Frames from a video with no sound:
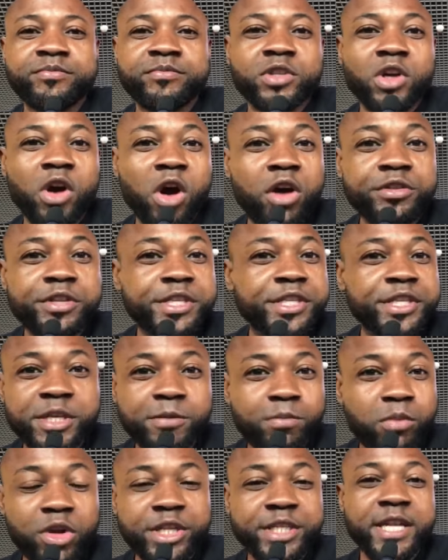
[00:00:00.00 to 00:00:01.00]
All these
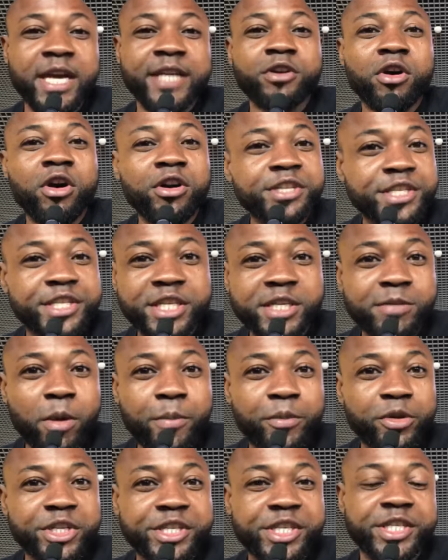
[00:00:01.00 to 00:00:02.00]
Igbo leaders, all these Igbo
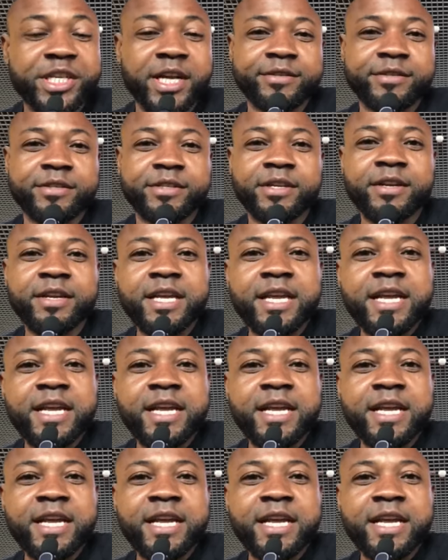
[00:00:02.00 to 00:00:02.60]
politicians,